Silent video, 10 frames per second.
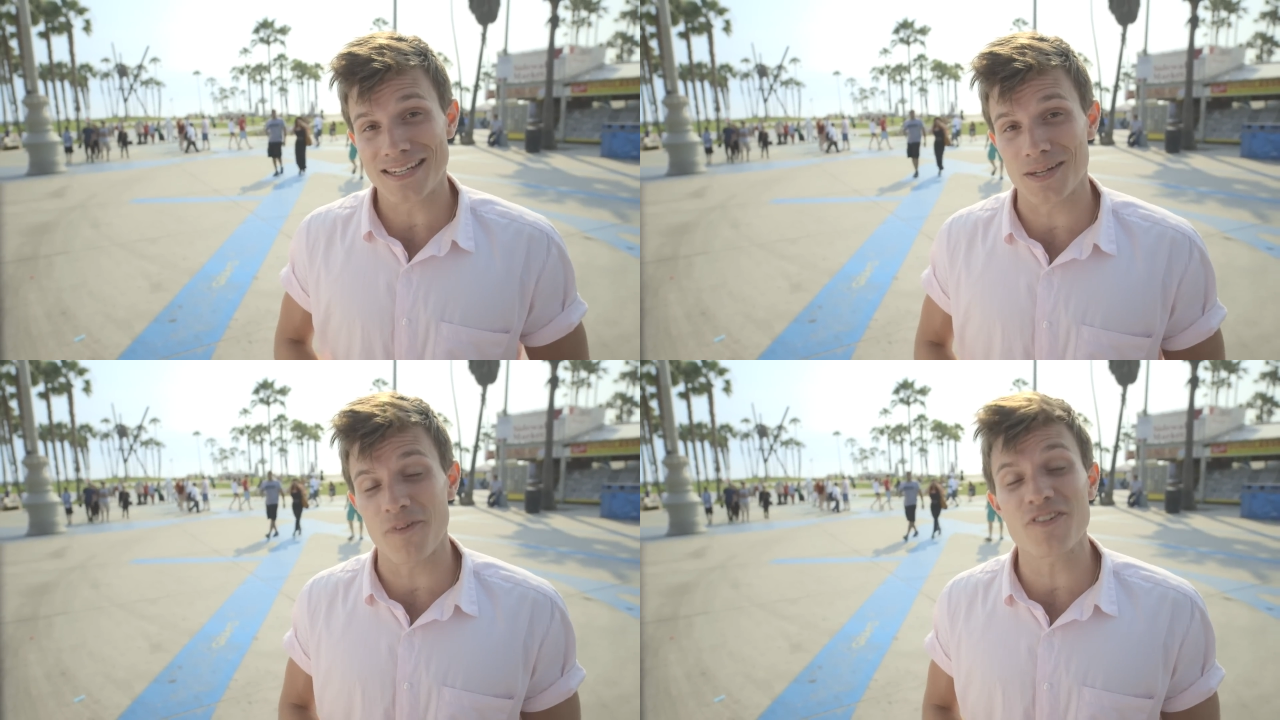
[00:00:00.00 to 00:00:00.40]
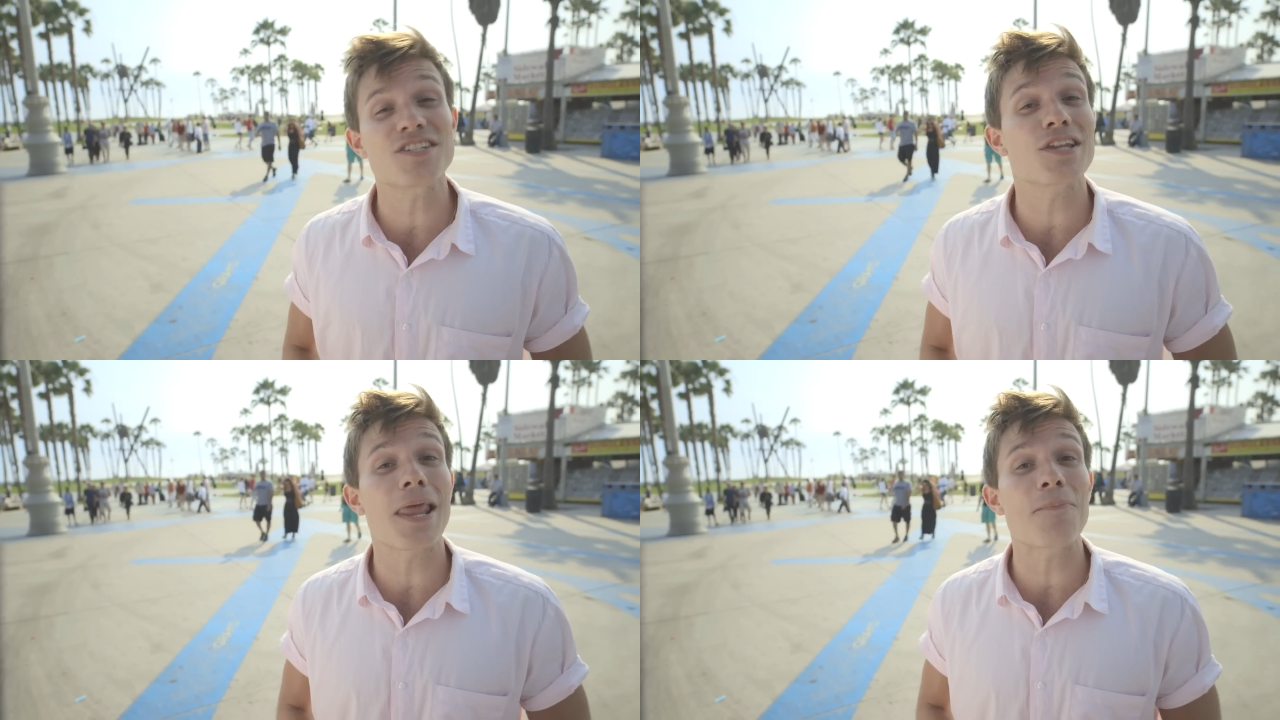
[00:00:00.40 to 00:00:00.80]
some of his
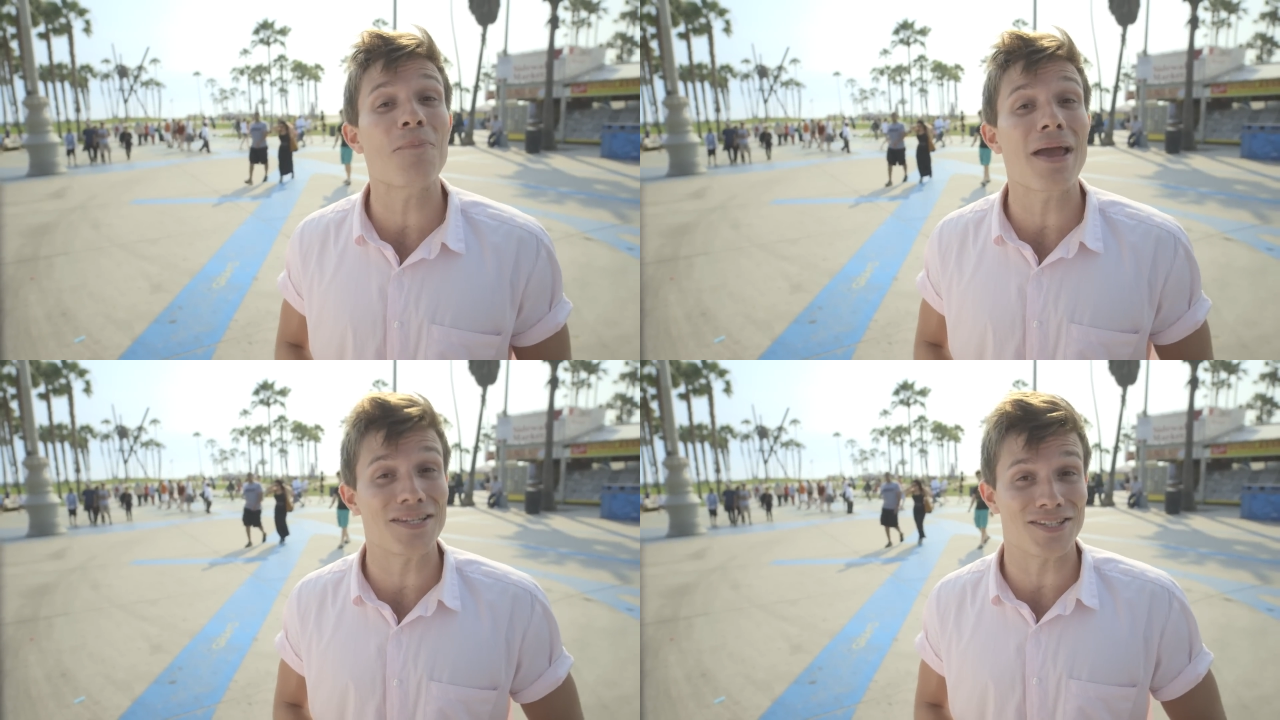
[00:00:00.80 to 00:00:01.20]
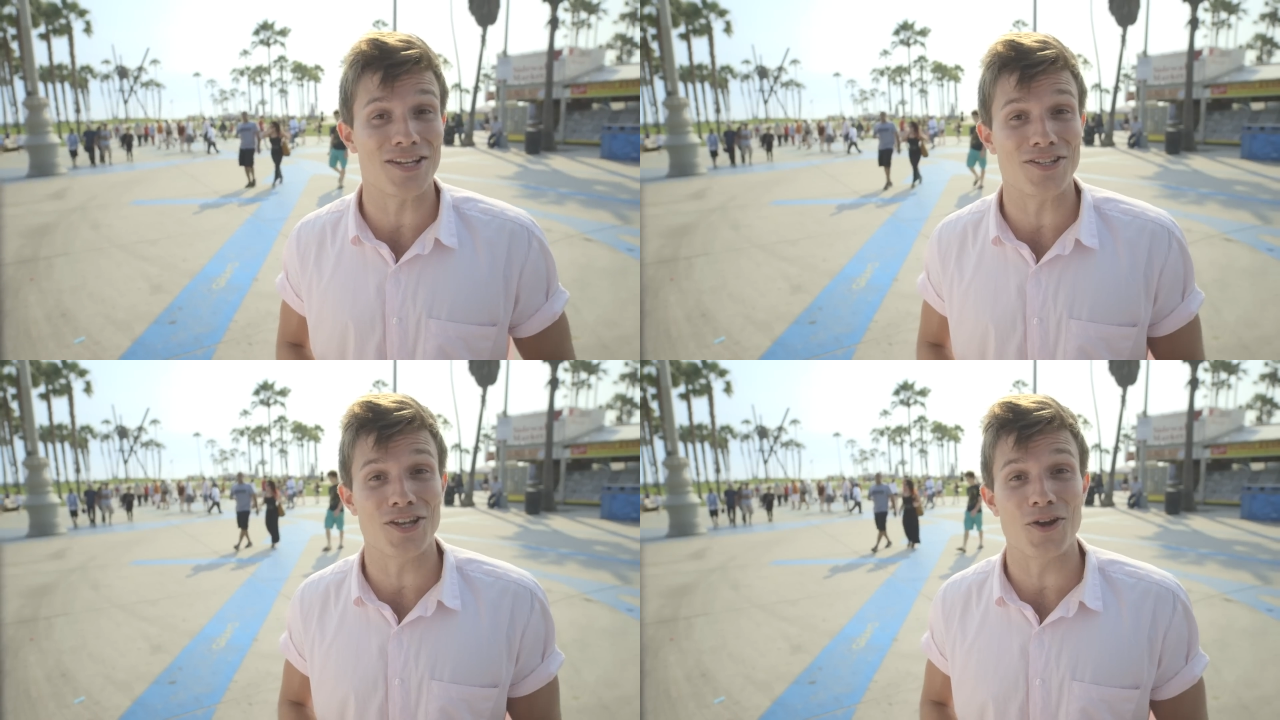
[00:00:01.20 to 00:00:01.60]
celeb mates
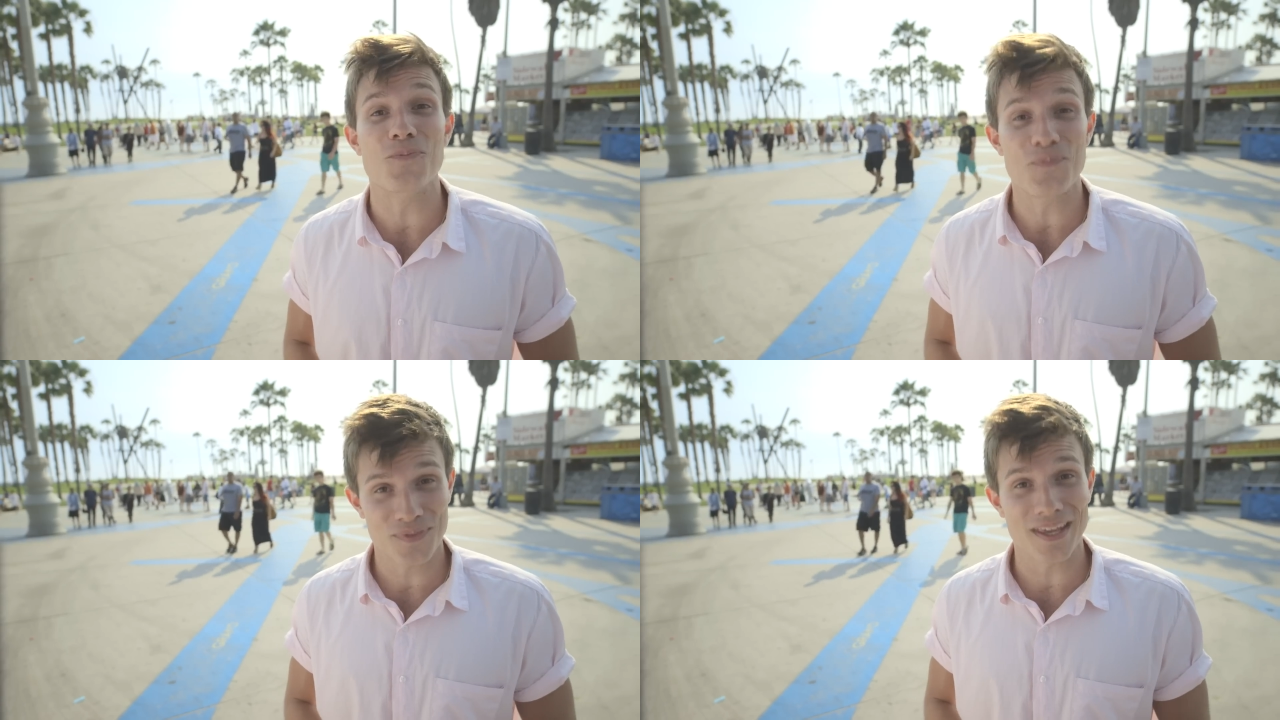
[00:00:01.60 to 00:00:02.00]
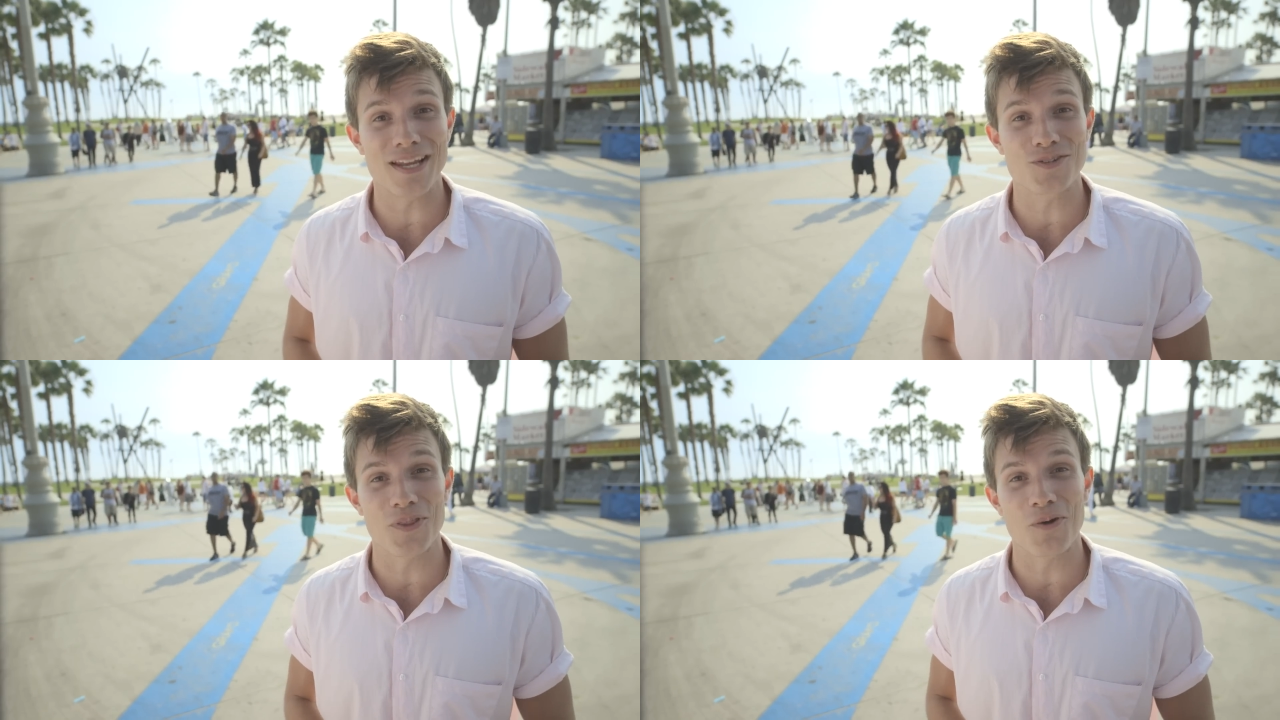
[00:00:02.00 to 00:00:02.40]
did too. And
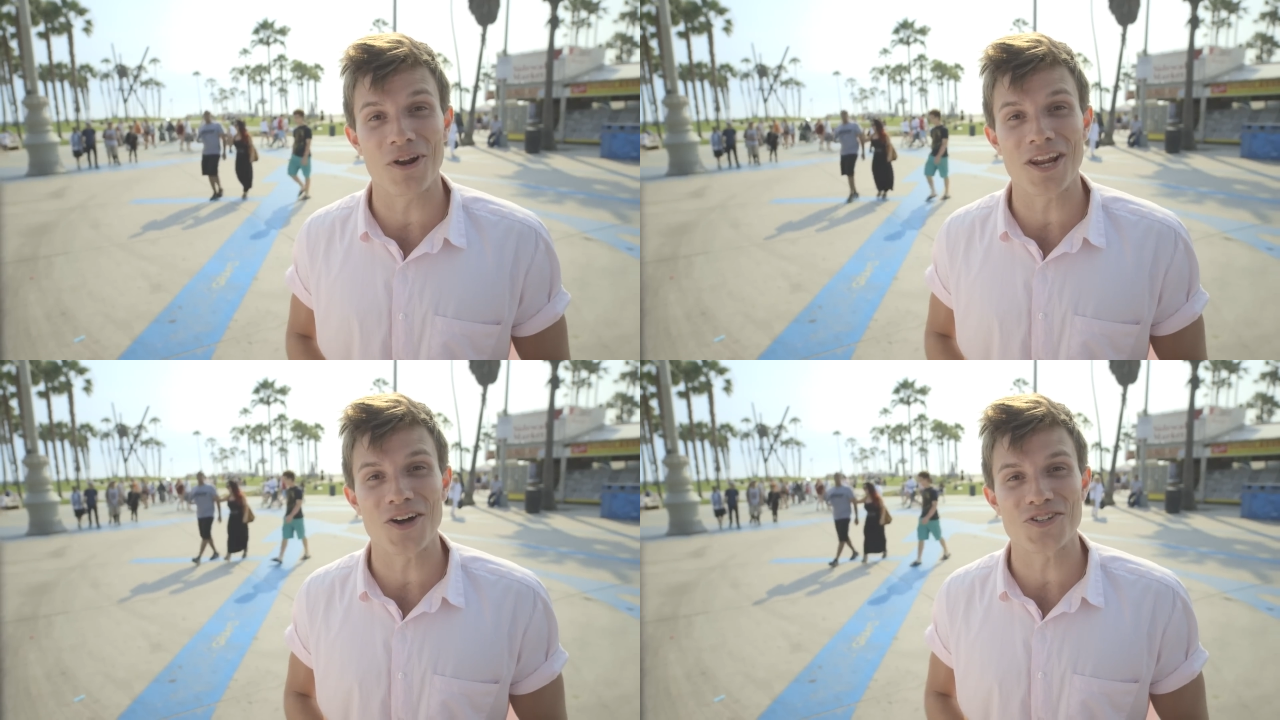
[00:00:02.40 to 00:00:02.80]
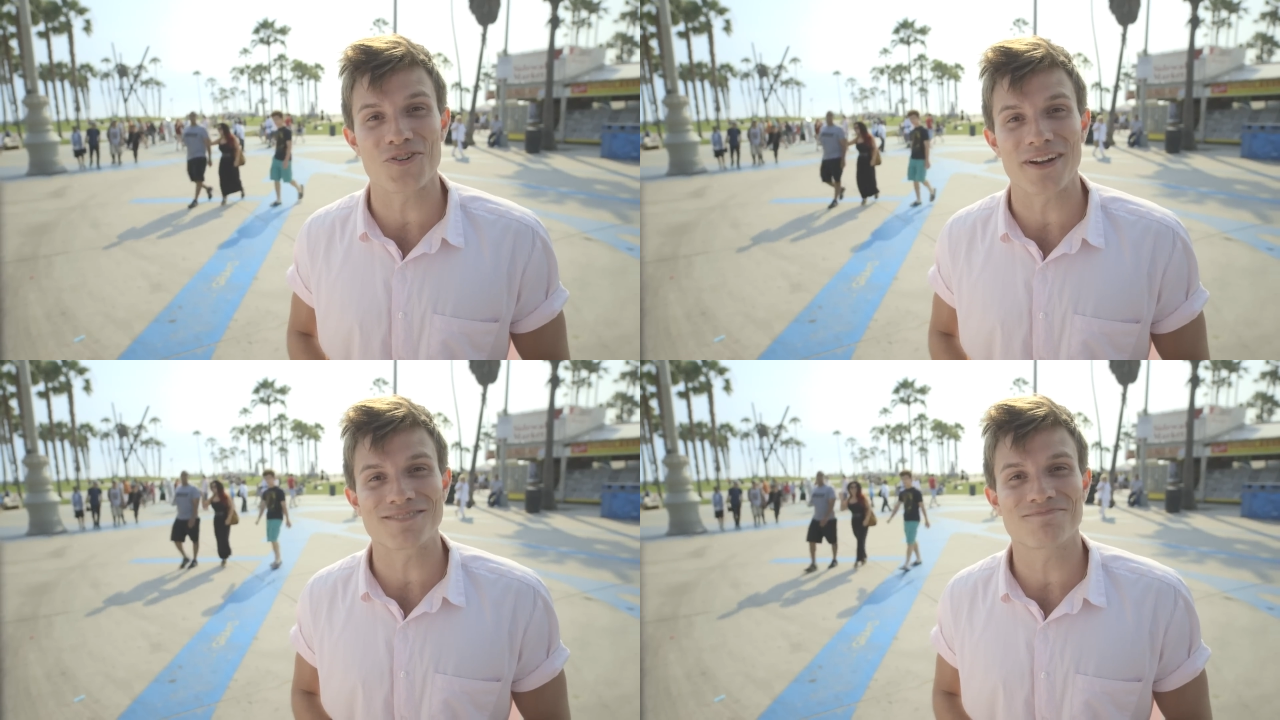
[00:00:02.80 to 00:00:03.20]
here's what they wanted
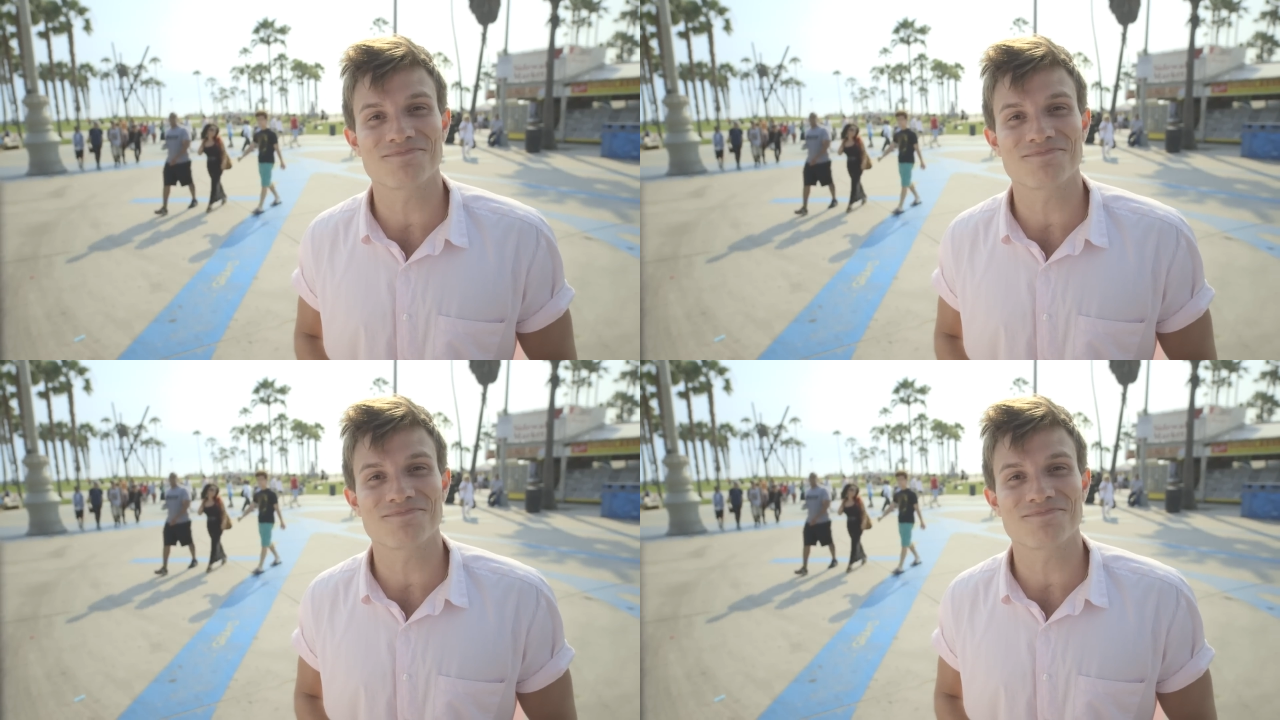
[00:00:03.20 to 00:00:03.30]
answering.